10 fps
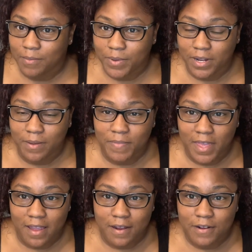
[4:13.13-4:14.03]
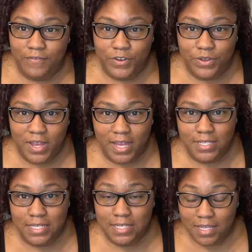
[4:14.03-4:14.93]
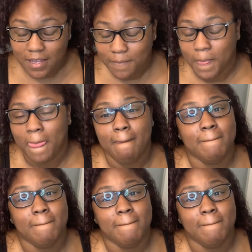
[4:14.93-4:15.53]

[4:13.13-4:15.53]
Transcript: put up there for you guys to see.